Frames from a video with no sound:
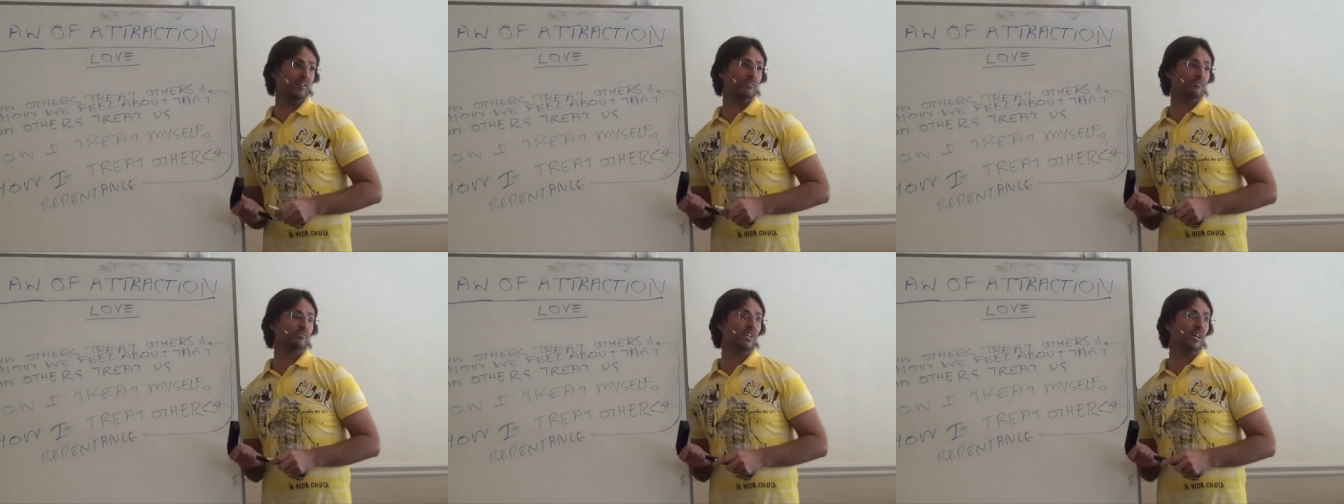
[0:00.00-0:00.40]

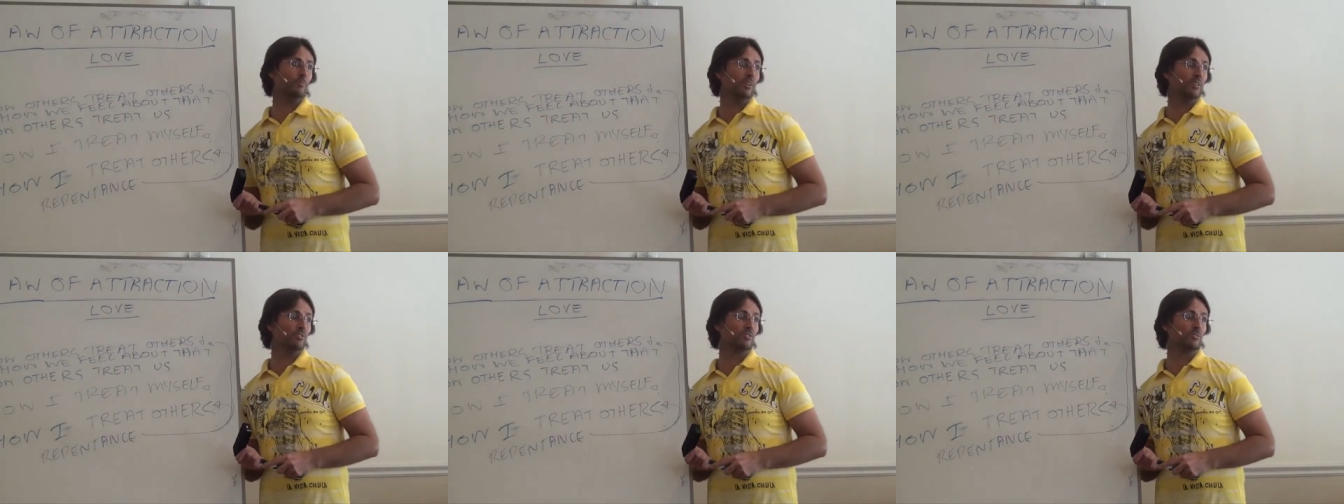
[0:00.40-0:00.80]
of
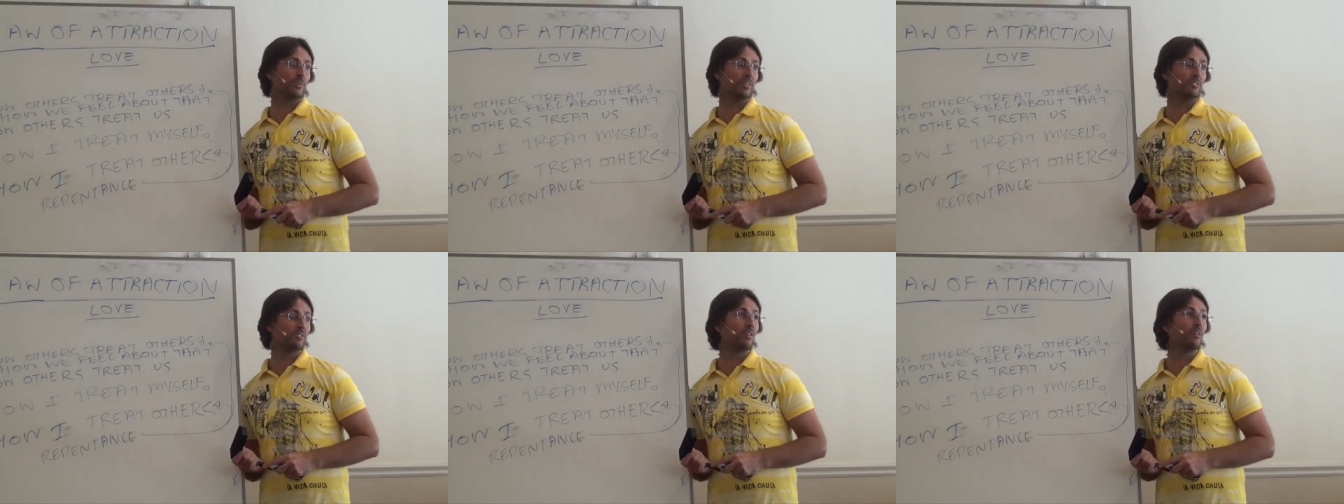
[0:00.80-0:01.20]
damage to
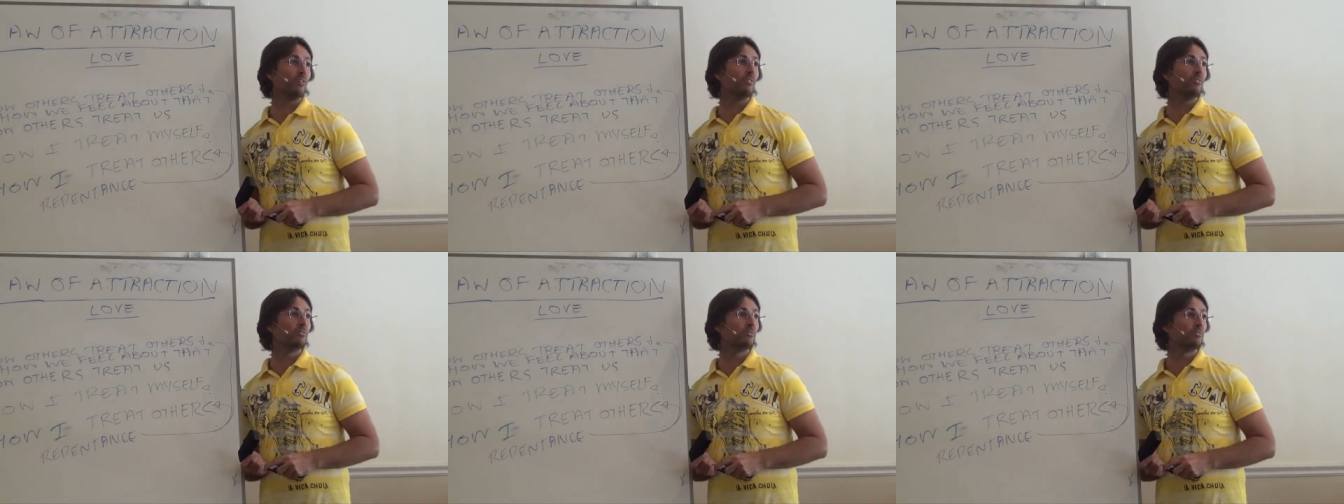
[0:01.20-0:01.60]
our
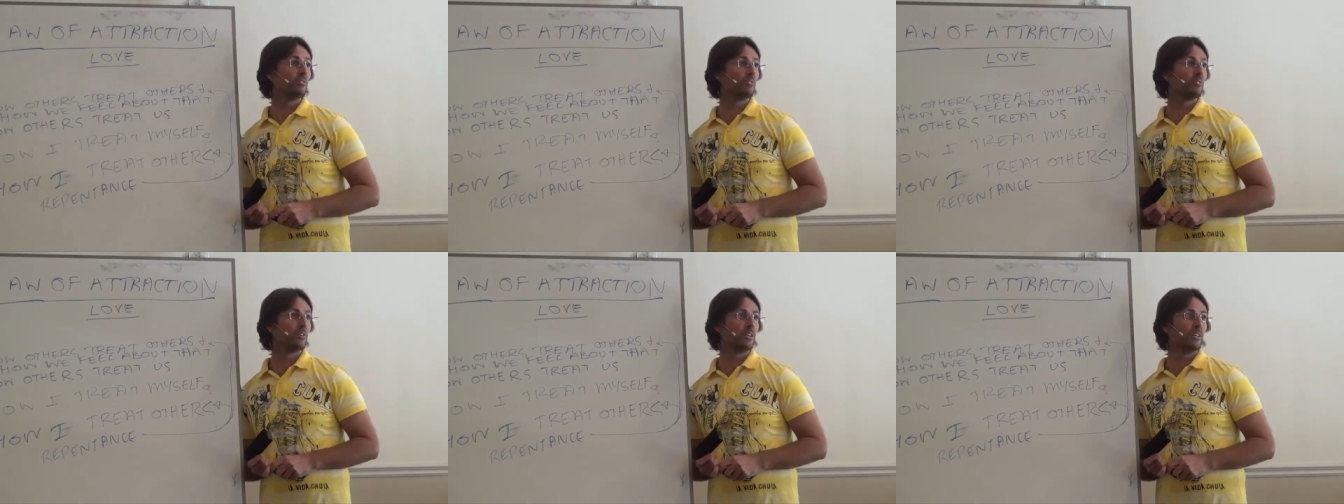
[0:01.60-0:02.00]
soul.
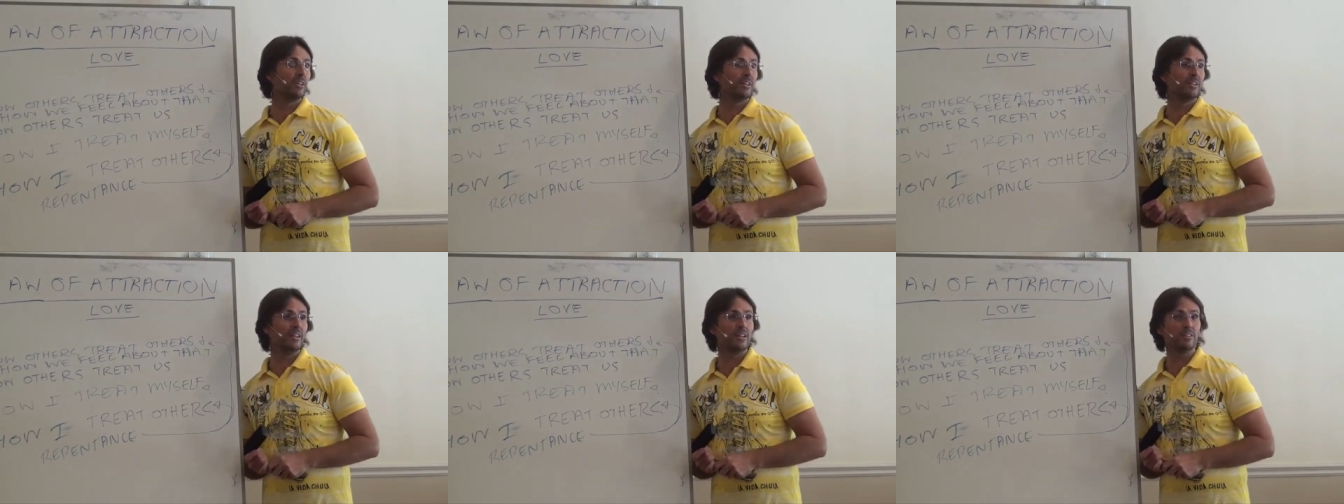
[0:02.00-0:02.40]

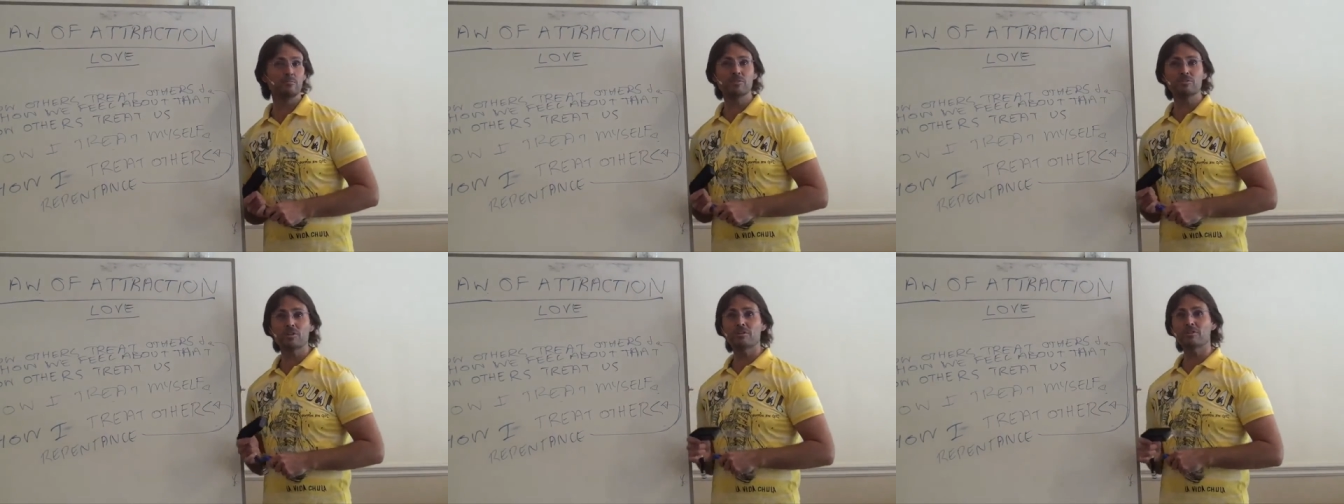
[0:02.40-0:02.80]
Now, the
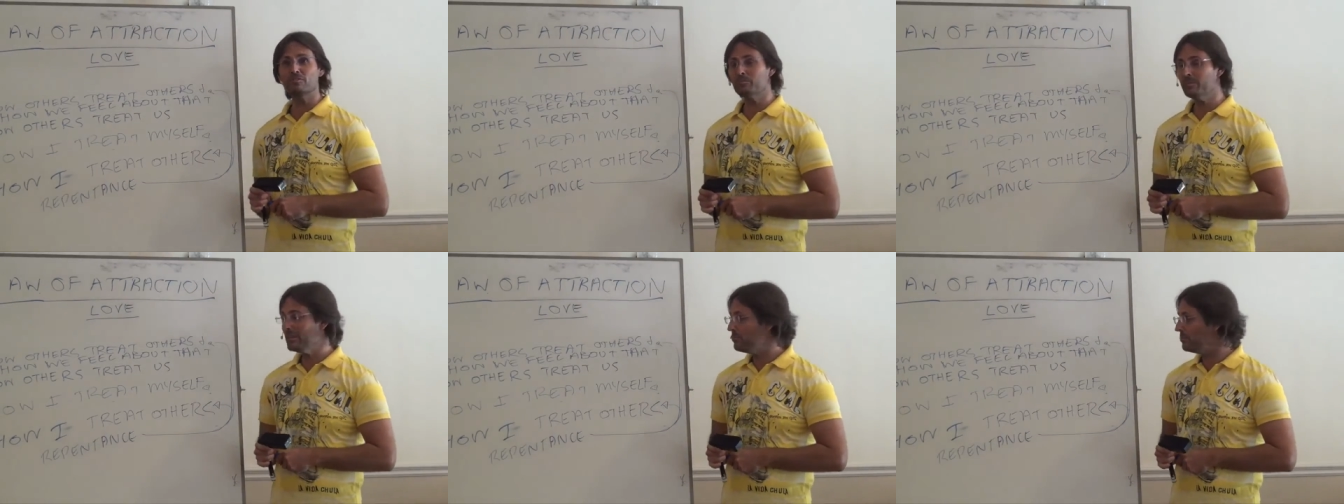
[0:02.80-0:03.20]
majority
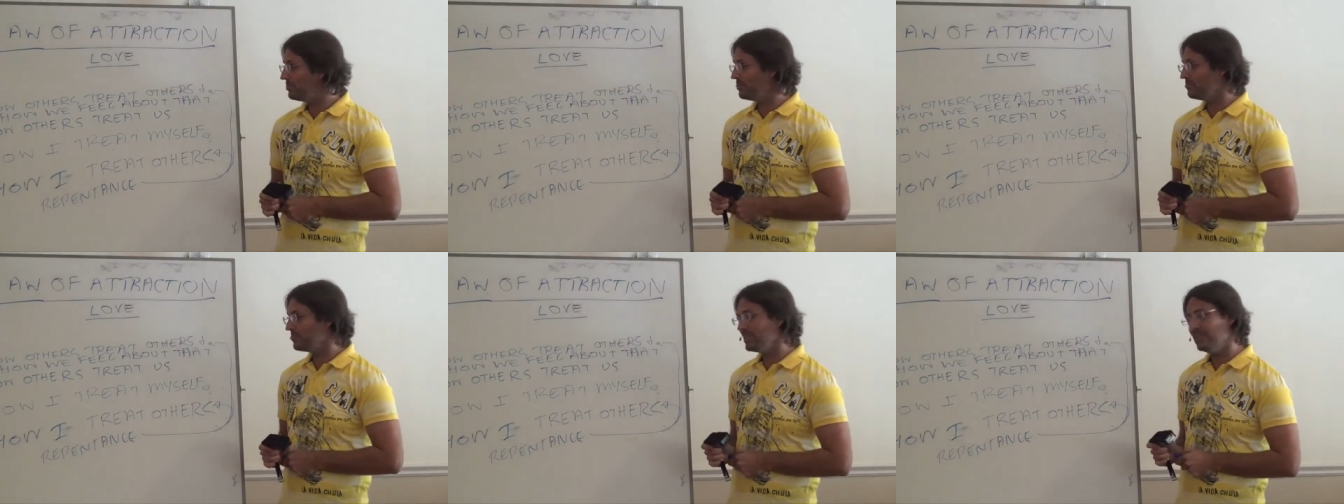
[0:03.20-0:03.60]
of people don't